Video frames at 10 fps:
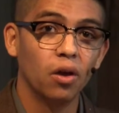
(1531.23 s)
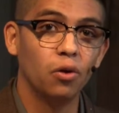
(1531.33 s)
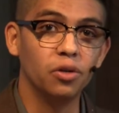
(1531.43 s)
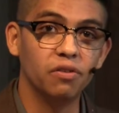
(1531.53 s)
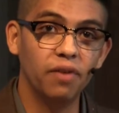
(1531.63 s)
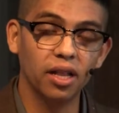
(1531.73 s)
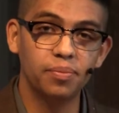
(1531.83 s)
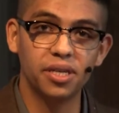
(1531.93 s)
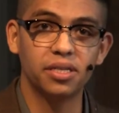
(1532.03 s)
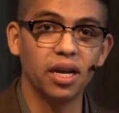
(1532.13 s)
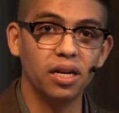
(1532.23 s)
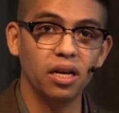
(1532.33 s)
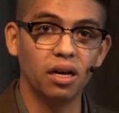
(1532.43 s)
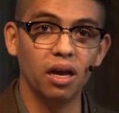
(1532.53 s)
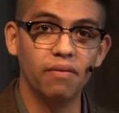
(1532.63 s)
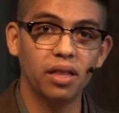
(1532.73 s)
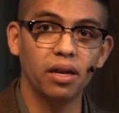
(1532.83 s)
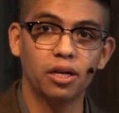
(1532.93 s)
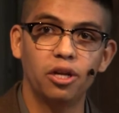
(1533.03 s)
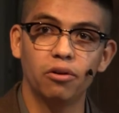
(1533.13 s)
who develops this idea of
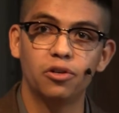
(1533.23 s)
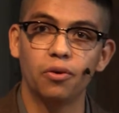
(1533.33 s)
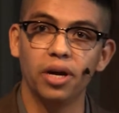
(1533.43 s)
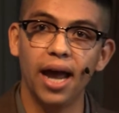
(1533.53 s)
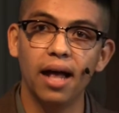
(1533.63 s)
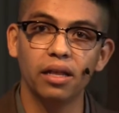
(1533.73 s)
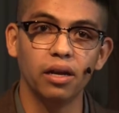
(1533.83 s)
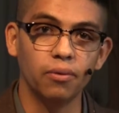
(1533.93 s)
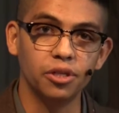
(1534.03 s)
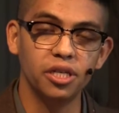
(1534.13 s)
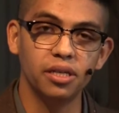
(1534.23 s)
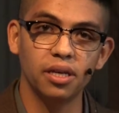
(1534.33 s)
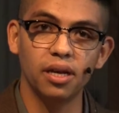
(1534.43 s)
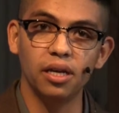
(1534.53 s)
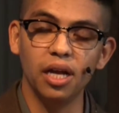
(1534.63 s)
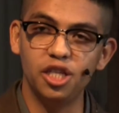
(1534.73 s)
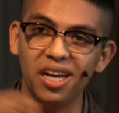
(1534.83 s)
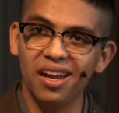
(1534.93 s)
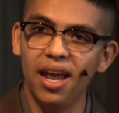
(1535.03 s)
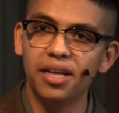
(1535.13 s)
ethnic territoriality, where she
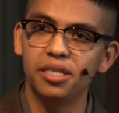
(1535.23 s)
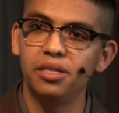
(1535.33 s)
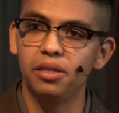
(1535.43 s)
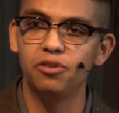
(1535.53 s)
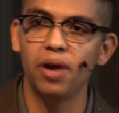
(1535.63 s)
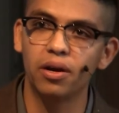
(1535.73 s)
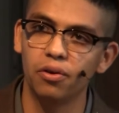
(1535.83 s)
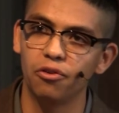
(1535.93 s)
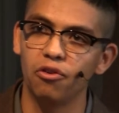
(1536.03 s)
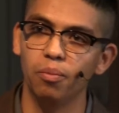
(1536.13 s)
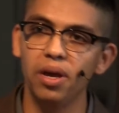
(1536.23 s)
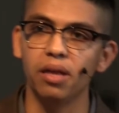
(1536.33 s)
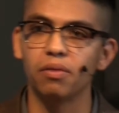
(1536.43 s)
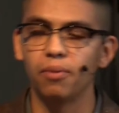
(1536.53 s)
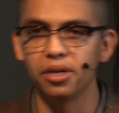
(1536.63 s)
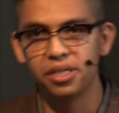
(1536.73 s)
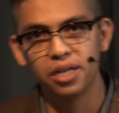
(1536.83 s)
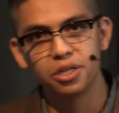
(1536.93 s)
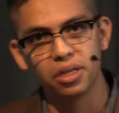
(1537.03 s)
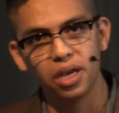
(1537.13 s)
connects it to the tricultural myth, where
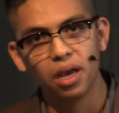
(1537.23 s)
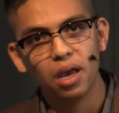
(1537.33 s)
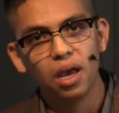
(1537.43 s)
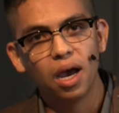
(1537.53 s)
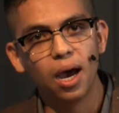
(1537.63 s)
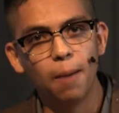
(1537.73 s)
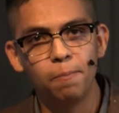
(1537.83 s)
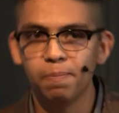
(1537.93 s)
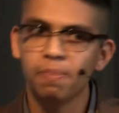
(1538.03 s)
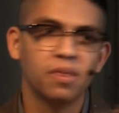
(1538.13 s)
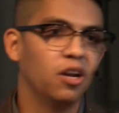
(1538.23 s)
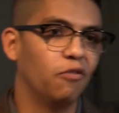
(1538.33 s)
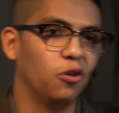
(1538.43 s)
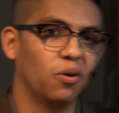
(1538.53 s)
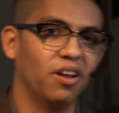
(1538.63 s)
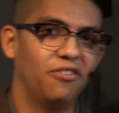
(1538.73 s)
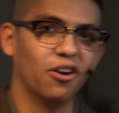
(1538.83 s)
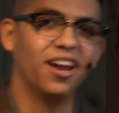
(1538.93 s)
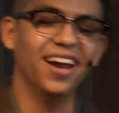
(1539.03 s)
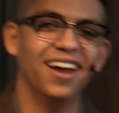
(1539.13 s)
essentially, if
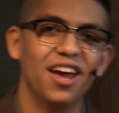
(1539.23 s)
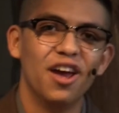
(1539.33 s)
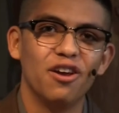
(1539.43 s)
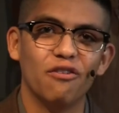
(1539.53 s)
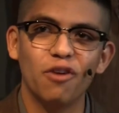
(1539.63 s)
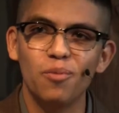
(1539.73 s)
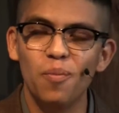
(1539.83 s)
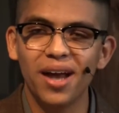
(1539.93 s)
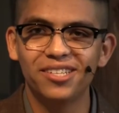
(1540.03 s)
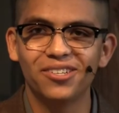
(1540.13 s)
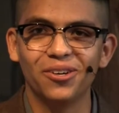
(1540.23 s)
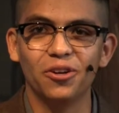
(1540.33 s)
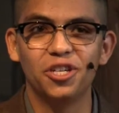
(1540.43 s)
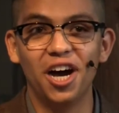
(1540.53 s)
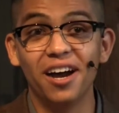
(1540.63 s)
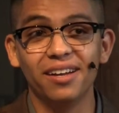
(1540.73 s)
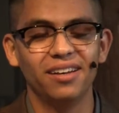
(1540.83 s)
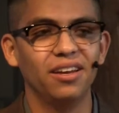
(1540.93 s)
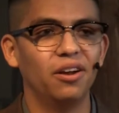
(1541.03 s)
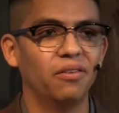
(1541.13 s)
you're from New Mexico, you're
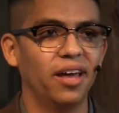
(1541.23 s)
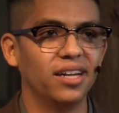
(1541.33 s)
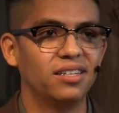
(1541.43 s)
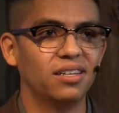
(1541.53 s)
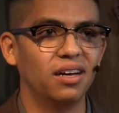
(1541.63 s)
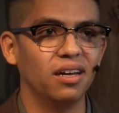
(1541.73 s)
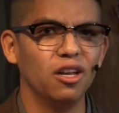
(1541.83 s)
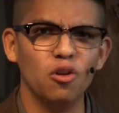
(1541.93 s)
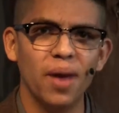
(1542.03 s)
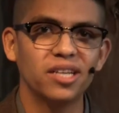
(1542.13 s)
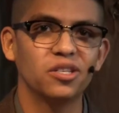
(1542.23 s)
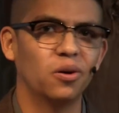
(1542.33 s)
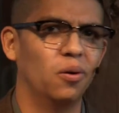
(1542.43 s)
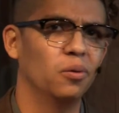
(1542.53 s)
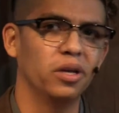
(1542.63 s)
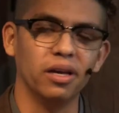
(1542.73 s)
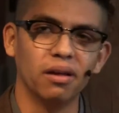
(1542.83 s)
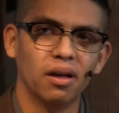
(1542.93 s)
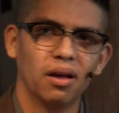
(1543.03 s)
taught, that in New Mexico only